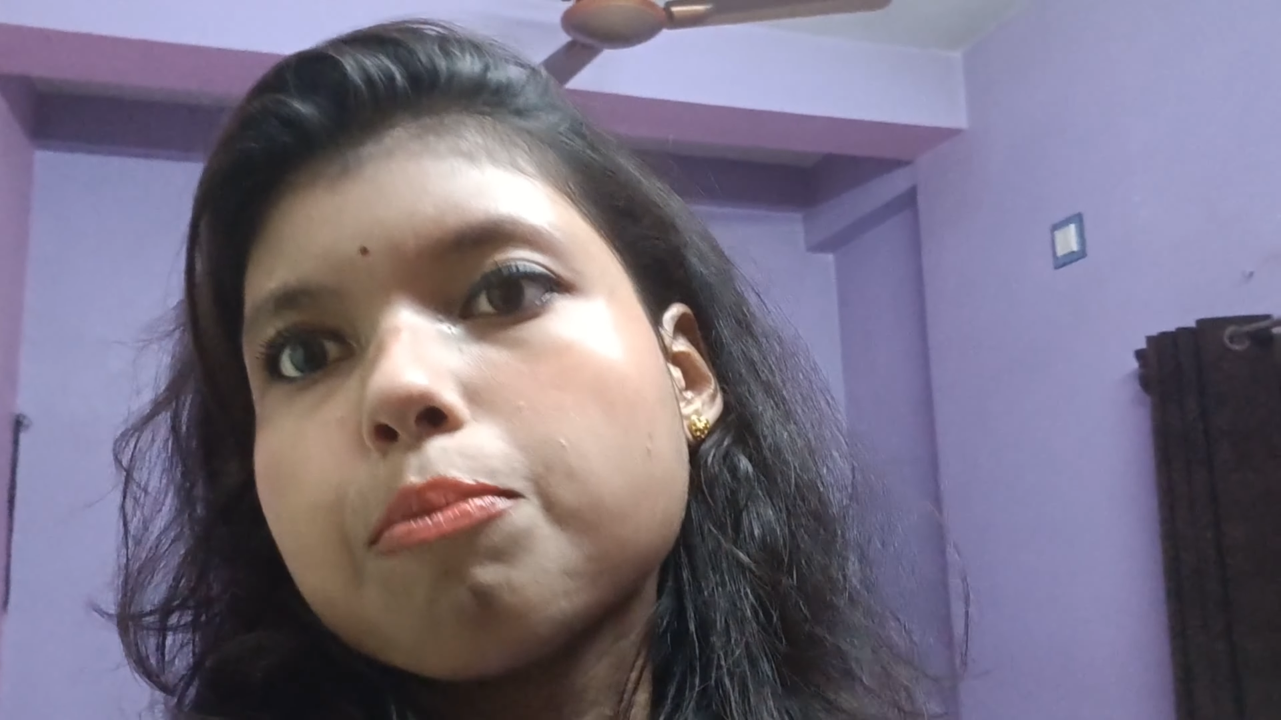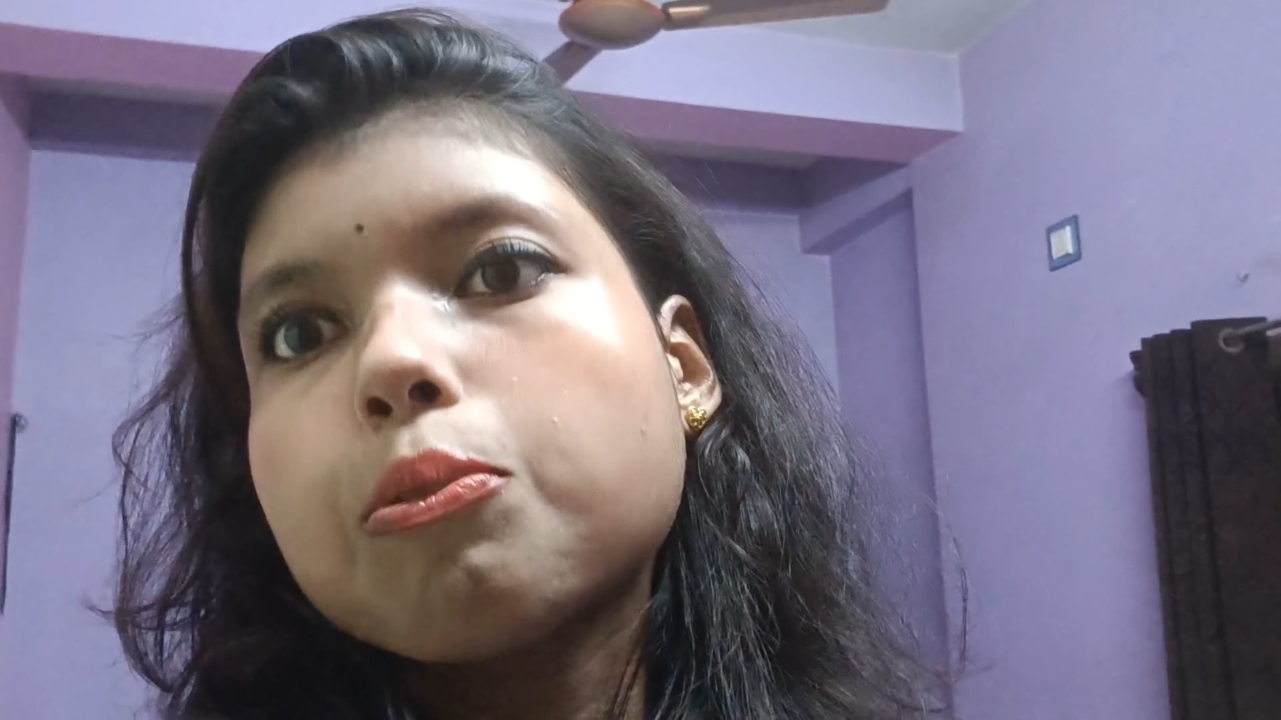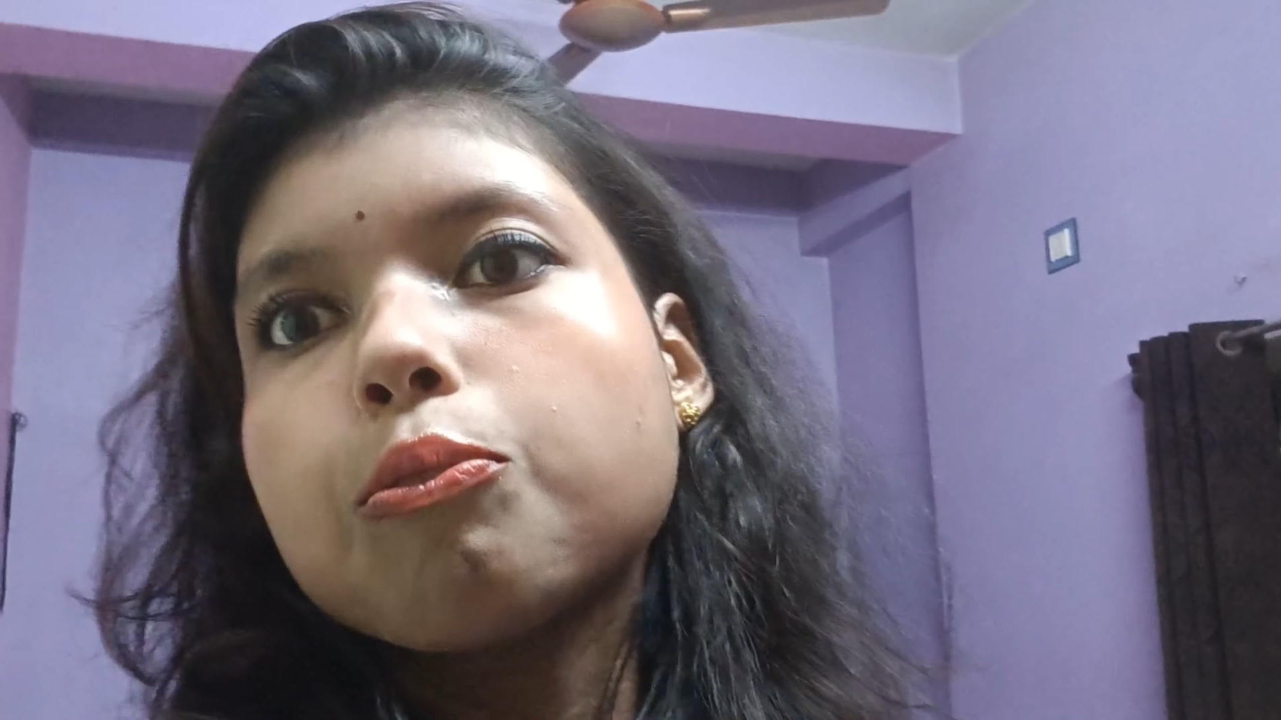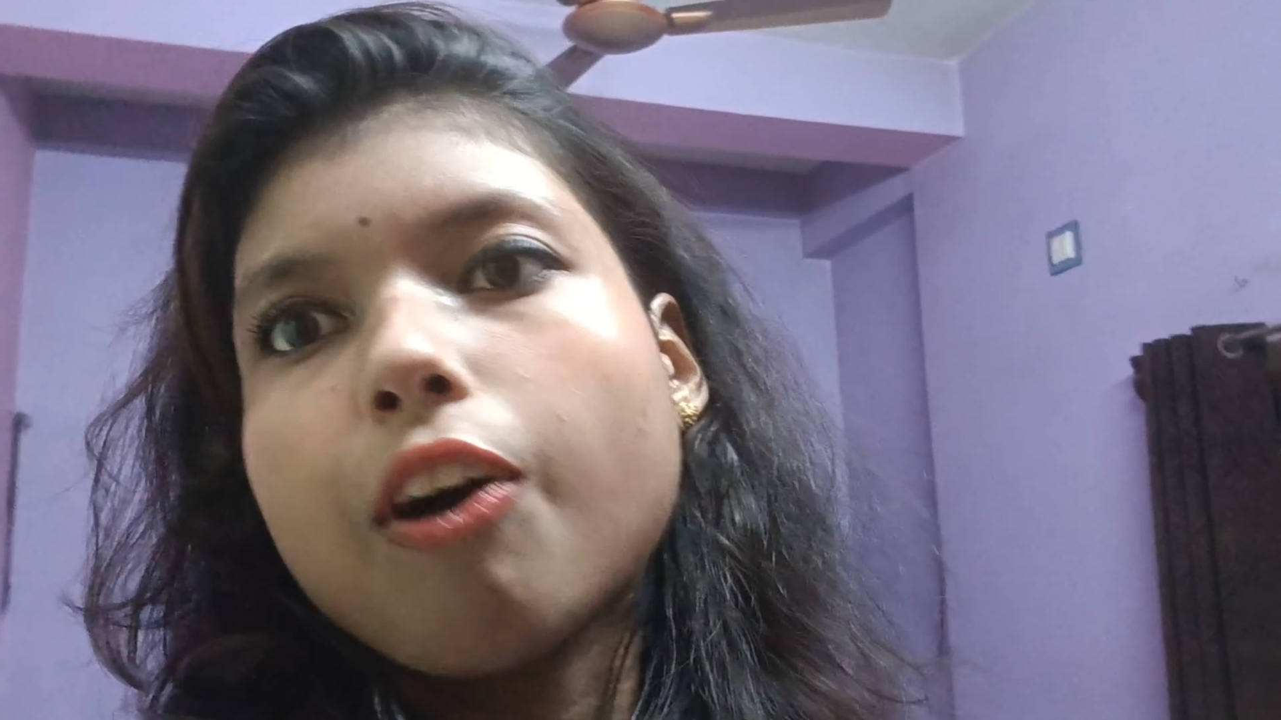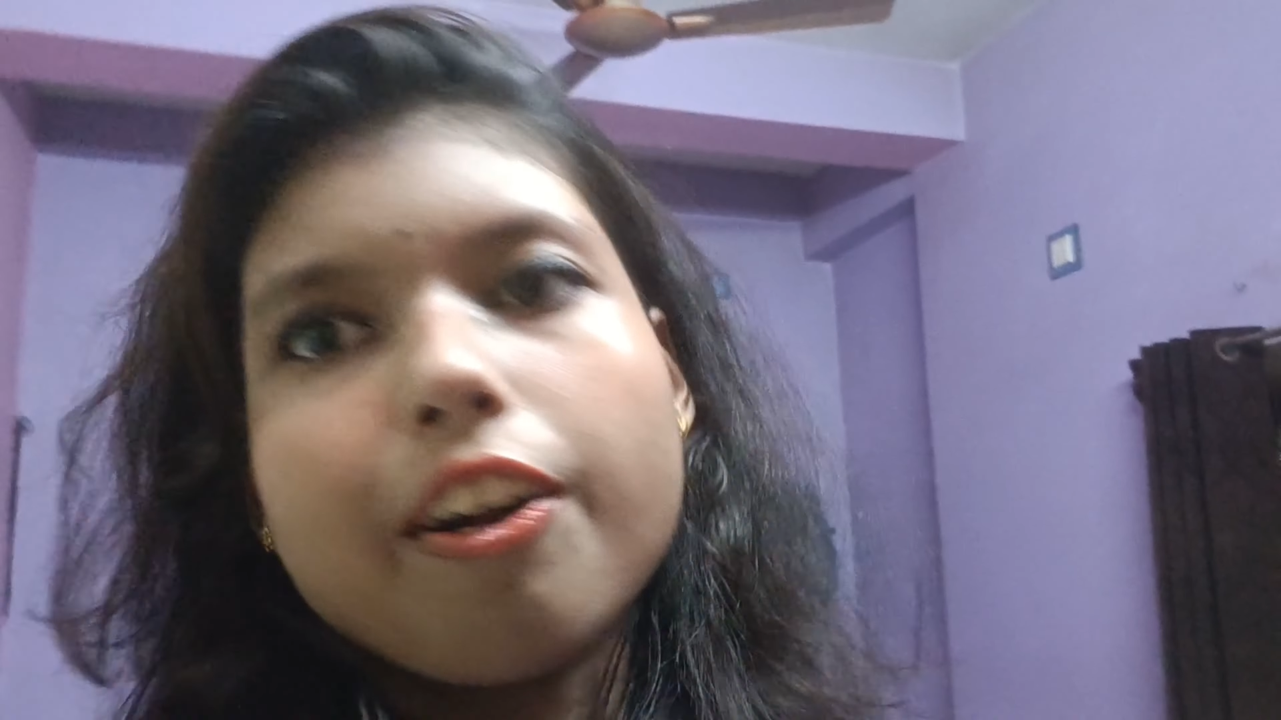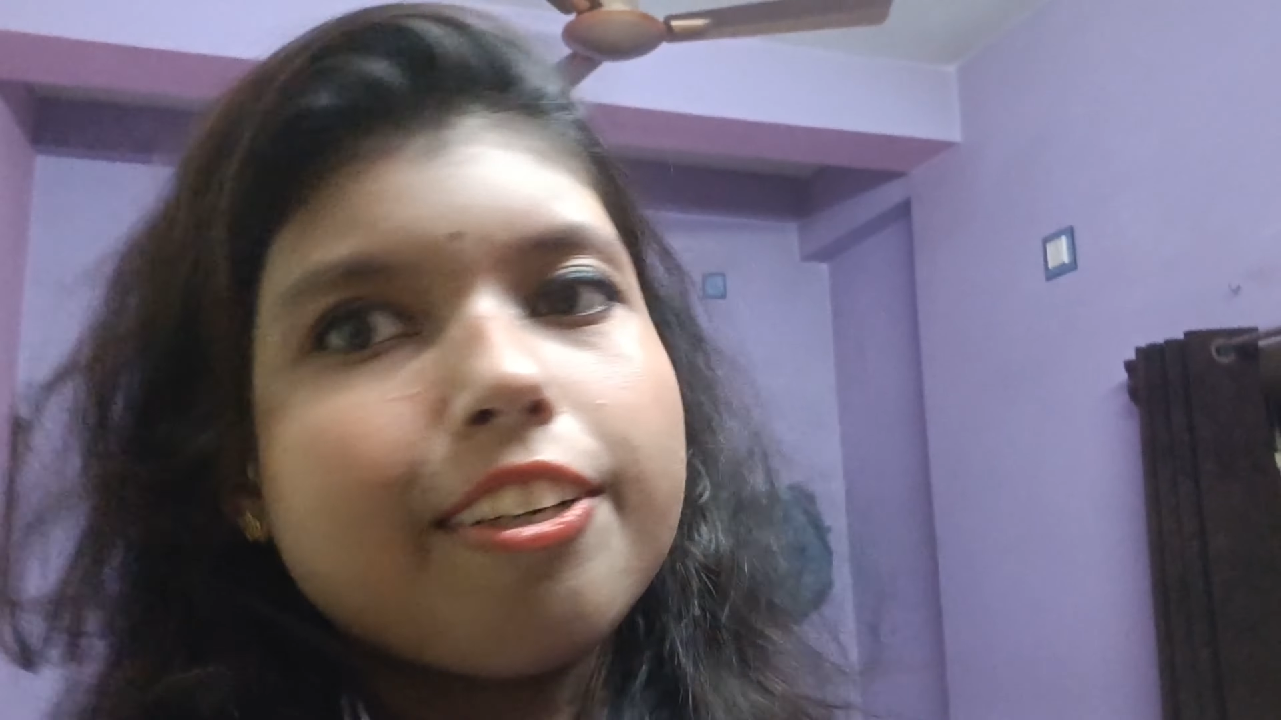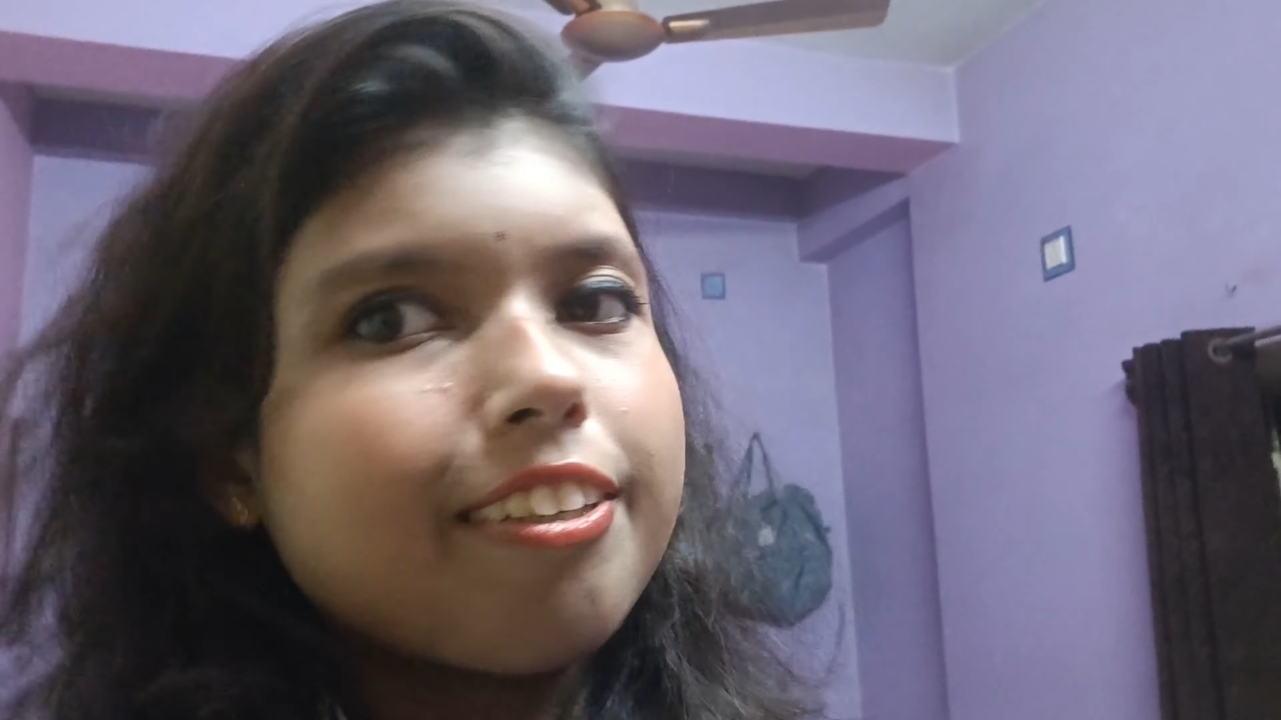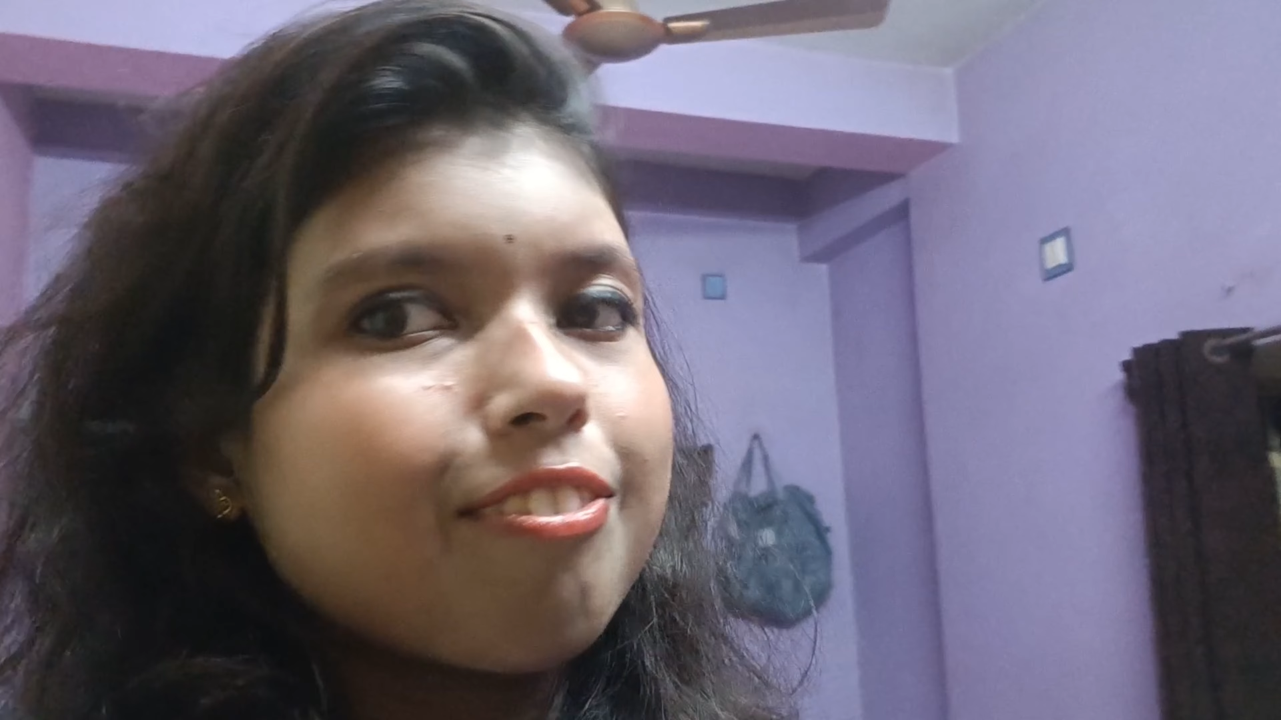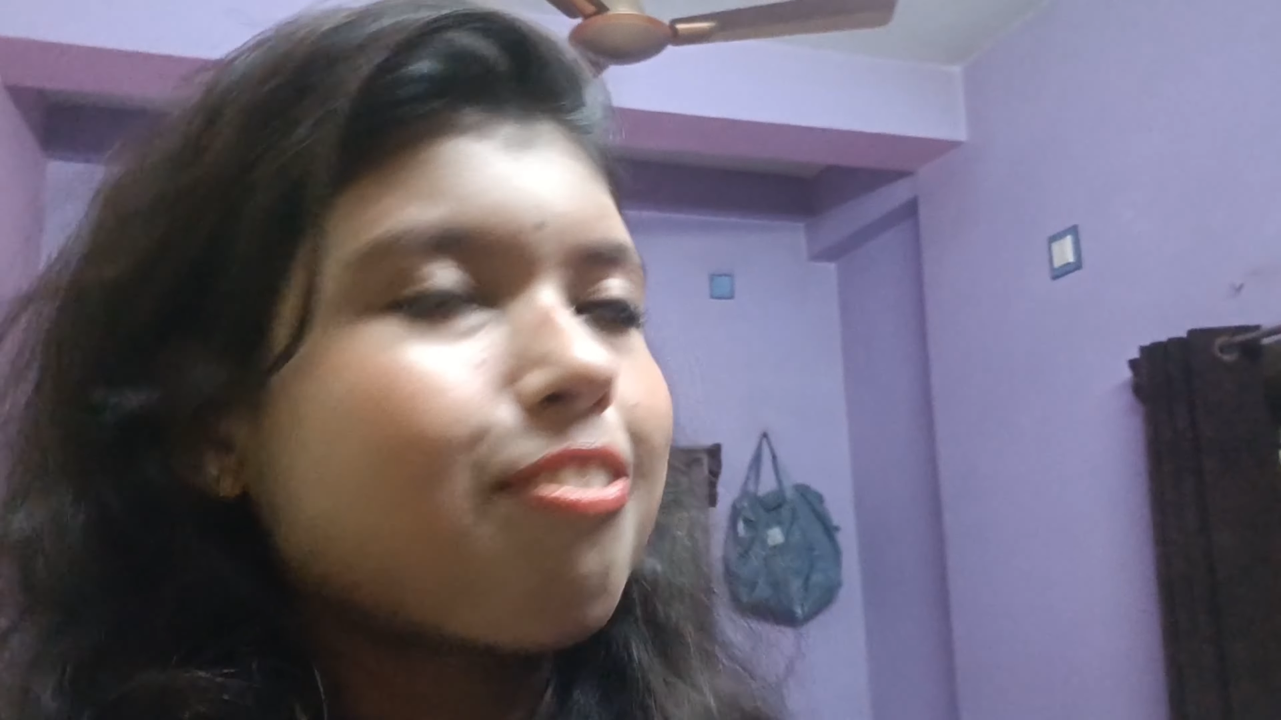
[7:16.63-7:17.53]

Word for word: move on